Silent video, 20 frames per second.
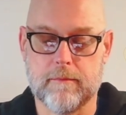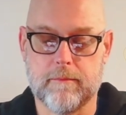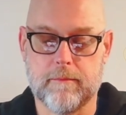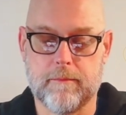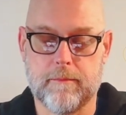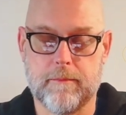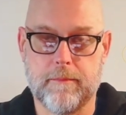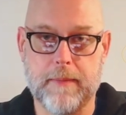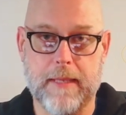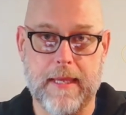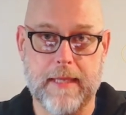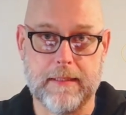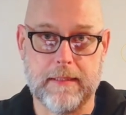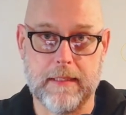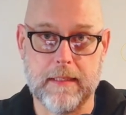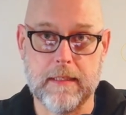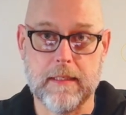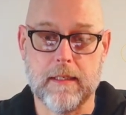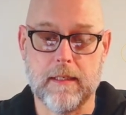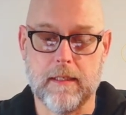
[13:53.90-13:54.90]

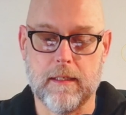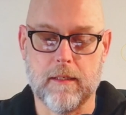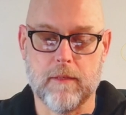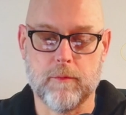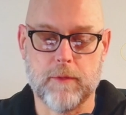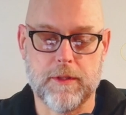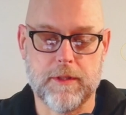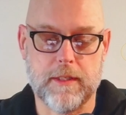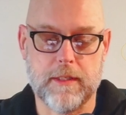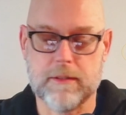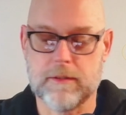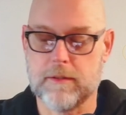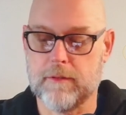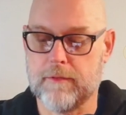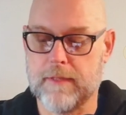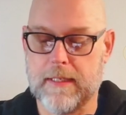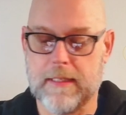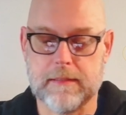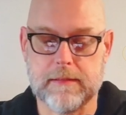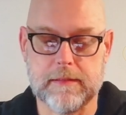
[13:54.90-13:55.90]
panning uh, with these
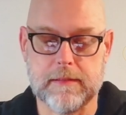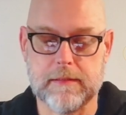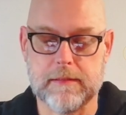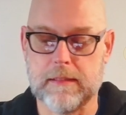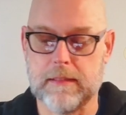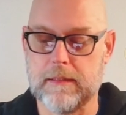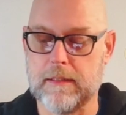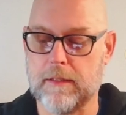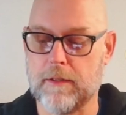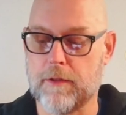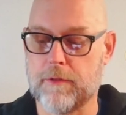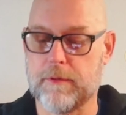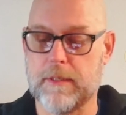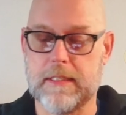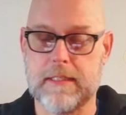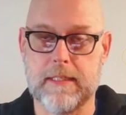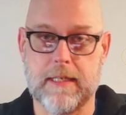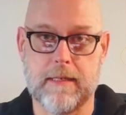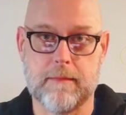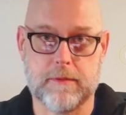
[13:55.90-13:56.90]
devices and then the three
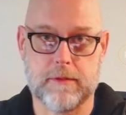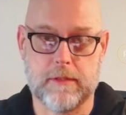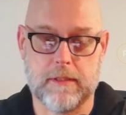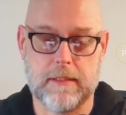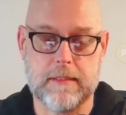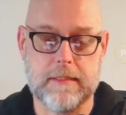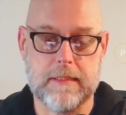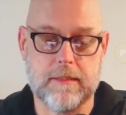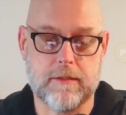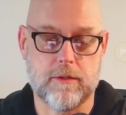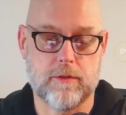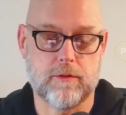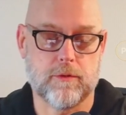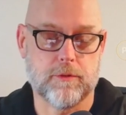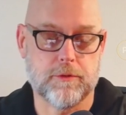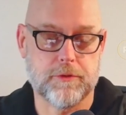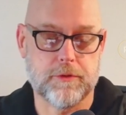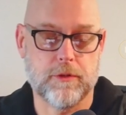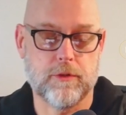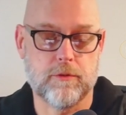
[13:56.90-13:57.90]
times digital
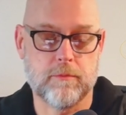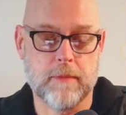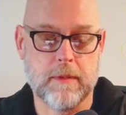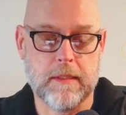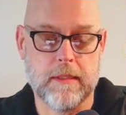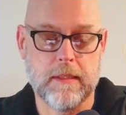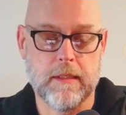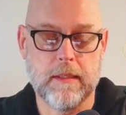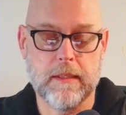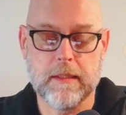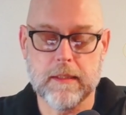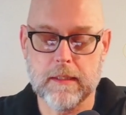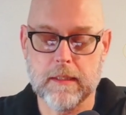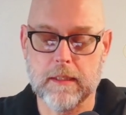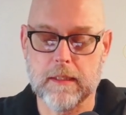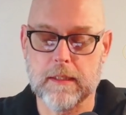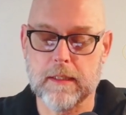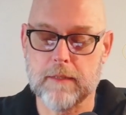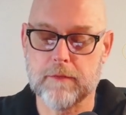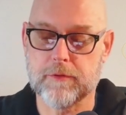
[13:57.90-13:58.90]
zoom uh,
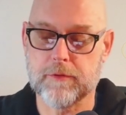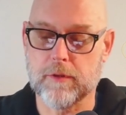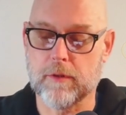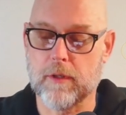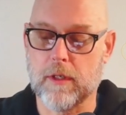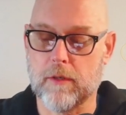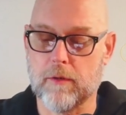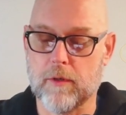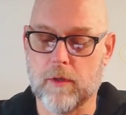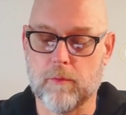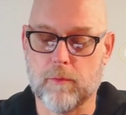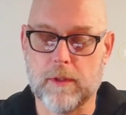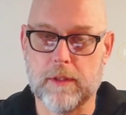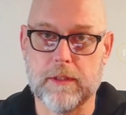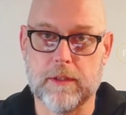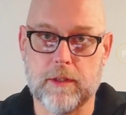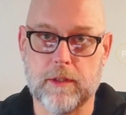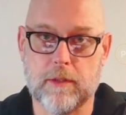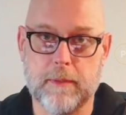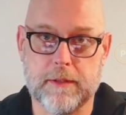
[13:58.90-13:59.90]
gives a, a, really
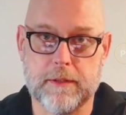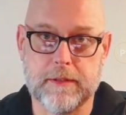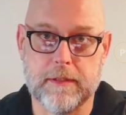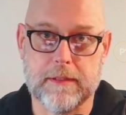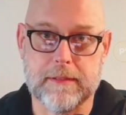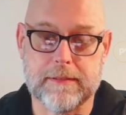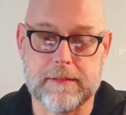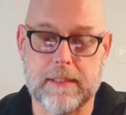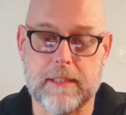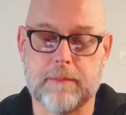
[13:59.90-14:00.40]
good ability to set up a